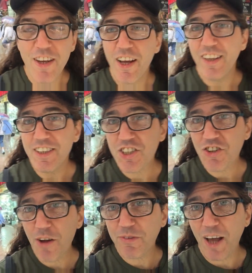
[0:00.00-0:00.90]
At least
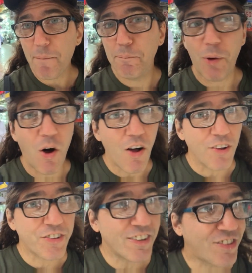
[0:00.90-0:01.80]
Trump's got
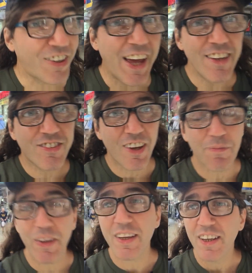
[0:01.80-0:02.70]
balls and he's saying
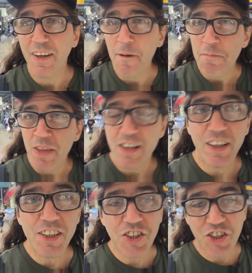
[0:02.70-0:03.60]
something.
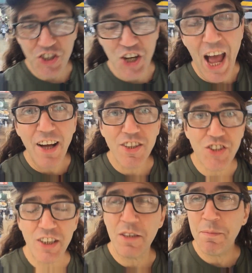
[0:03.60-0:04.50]
At least he's
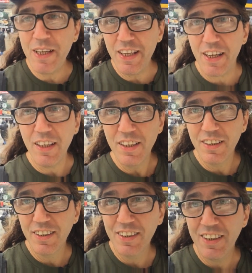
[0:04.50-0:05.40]
challenging the media.
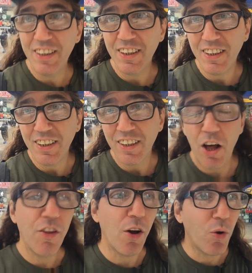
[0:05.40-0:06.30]

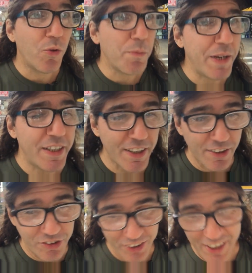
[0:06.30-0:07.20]
Although the media
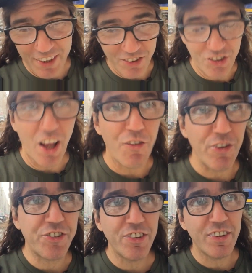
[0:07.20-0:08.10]
in itself
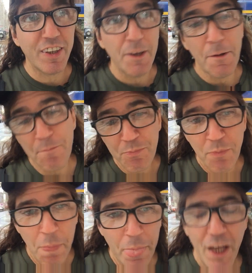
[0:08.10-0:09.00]
isn't,
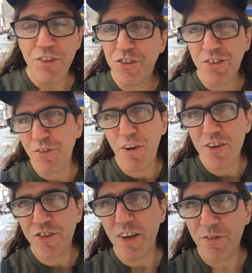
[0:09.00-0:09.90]
It's just a
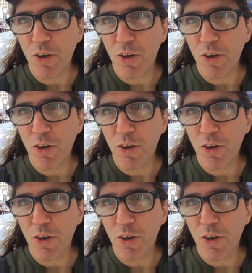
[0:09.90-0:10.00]
function of the